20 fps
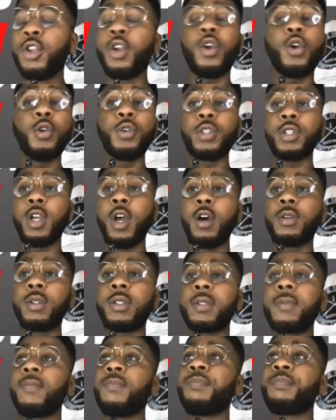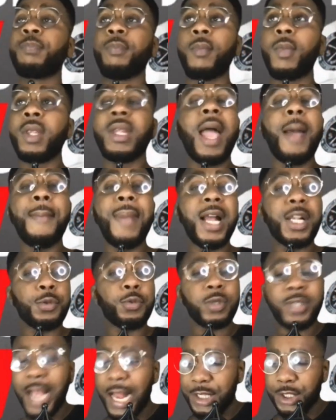Usos, that match
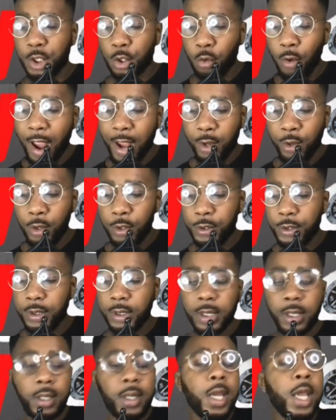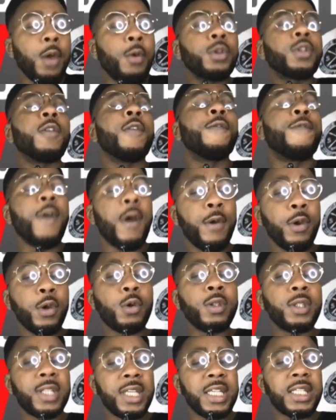was actually quite good. It was a very
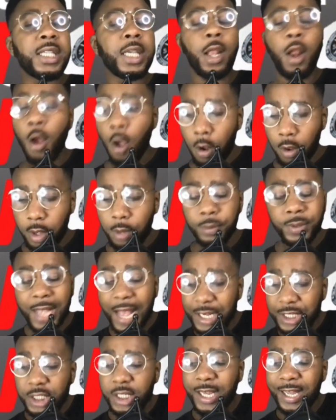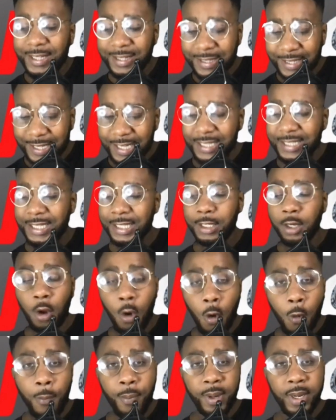good, decent, it was actually a decent
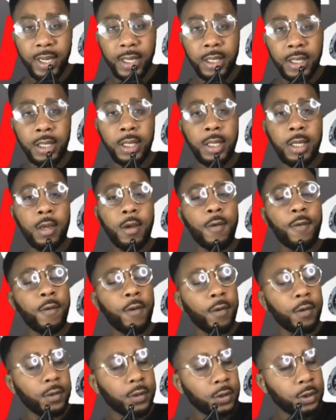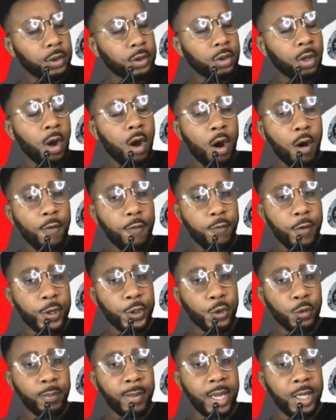opening for to start off
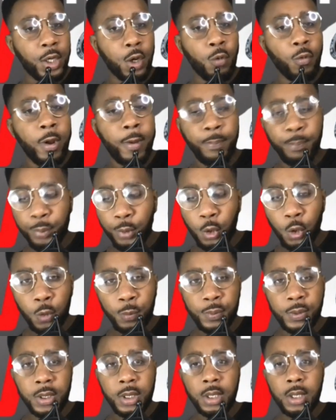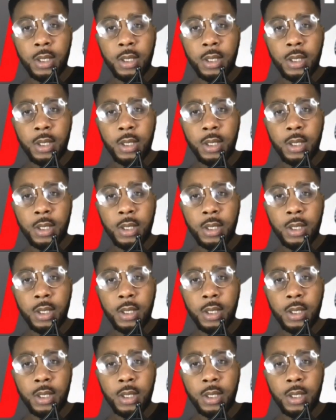WrestleMania. Rick Boogs